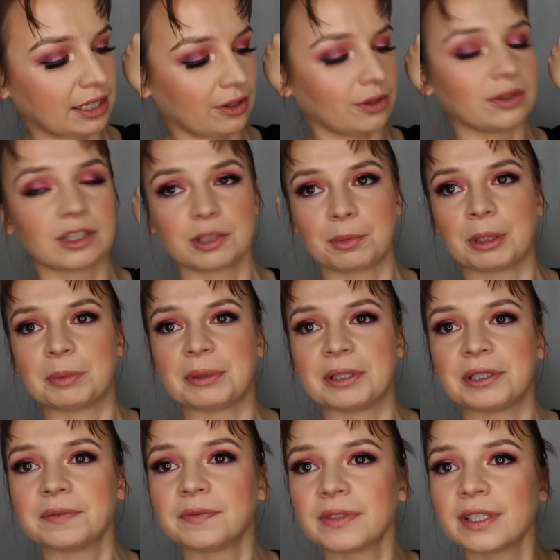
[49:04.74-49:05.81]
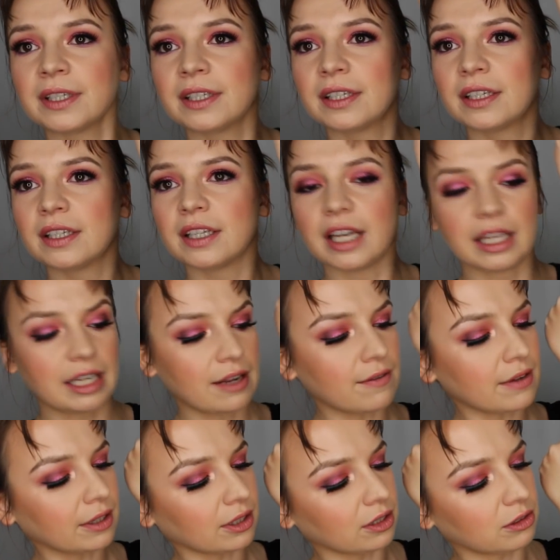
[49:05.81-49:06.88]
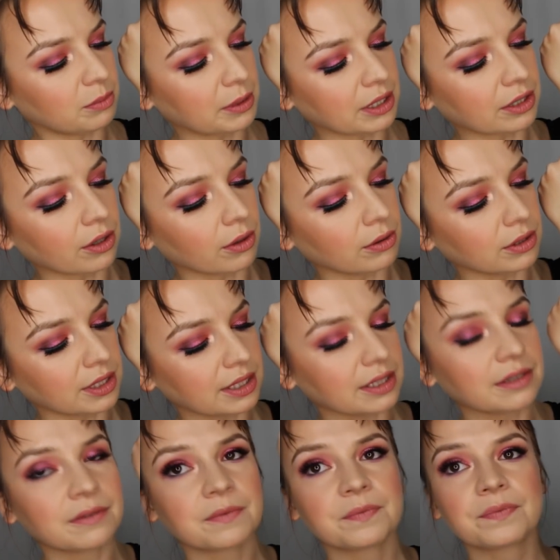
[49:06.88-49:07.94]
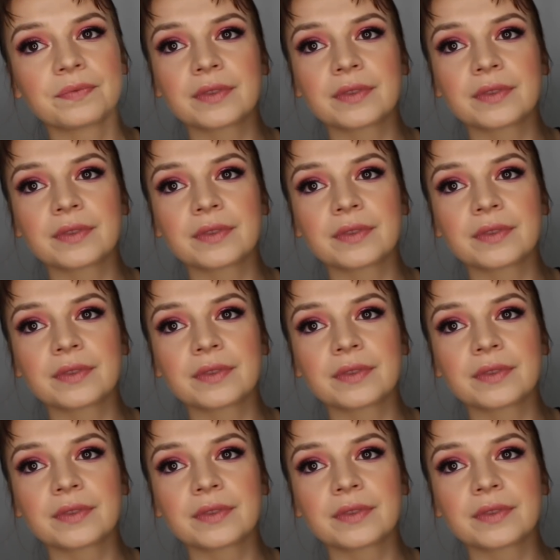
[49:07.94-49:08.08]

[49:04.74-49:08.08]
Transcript: angle it looks purple. And even a little bit golden.